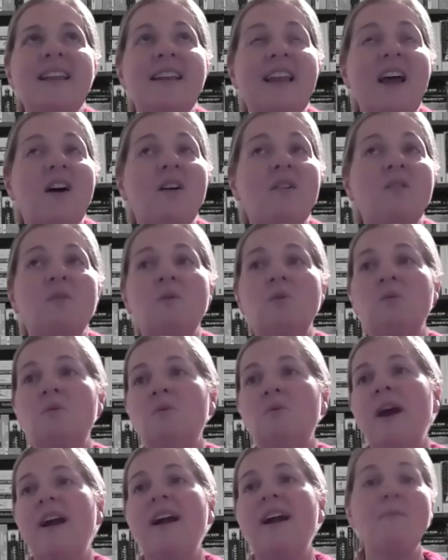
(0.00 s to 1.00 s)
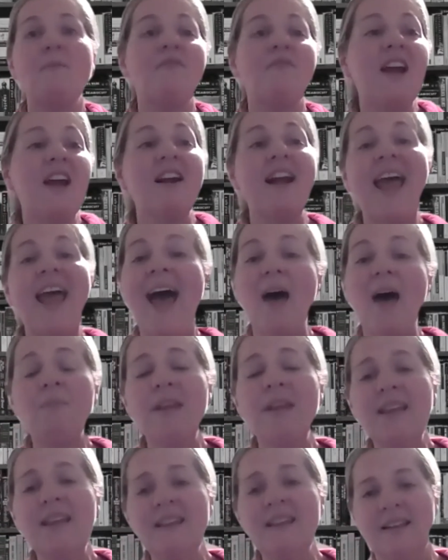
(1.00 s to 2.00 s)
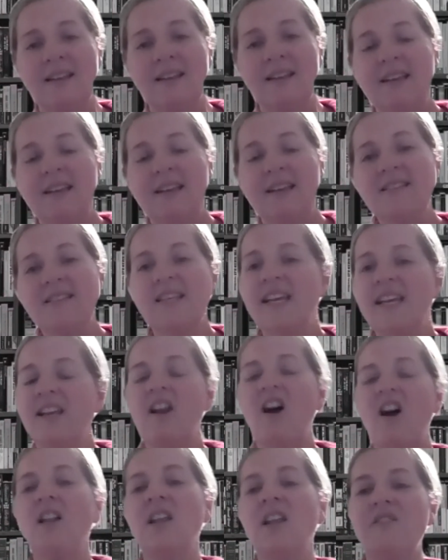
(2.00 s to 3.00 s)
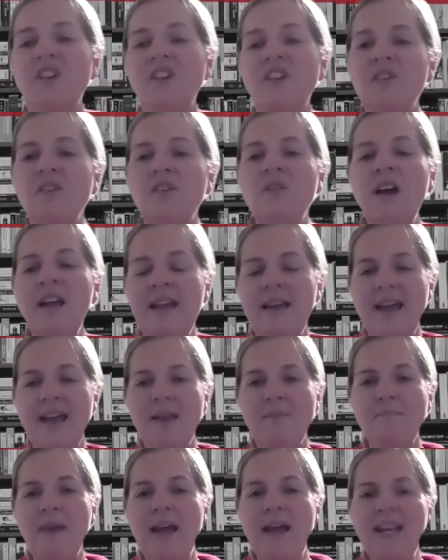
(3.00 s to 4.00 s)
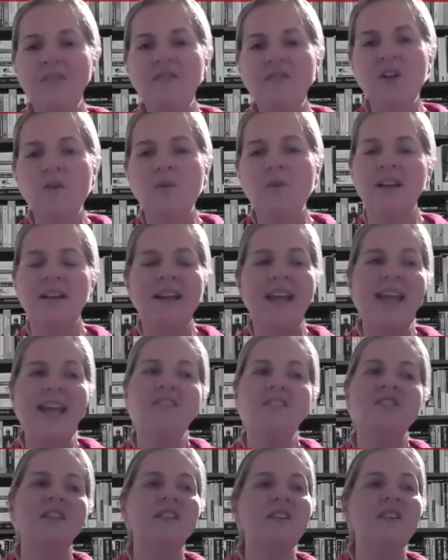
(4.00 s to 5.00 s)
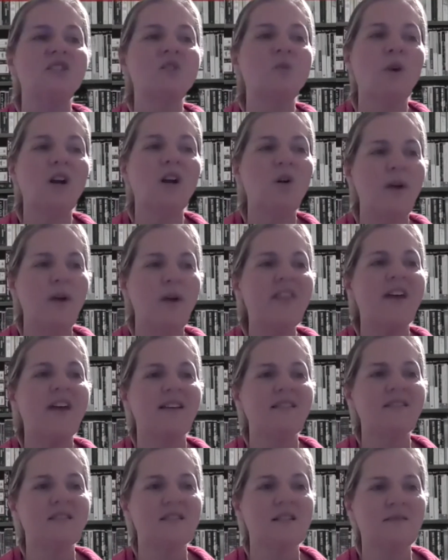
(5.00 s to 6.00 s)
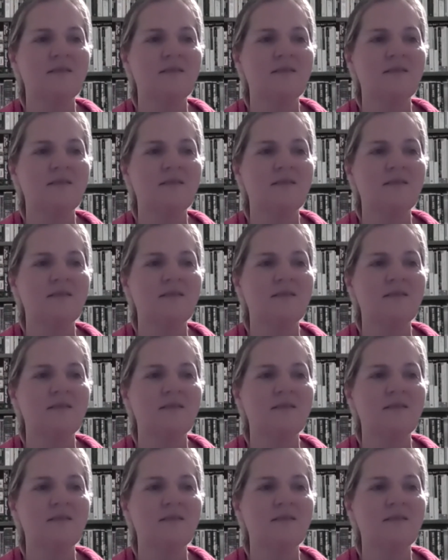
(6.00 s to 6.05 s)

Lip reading: Now, where I'm very happy is seeing all of you, and many of you are engaged in this work with us.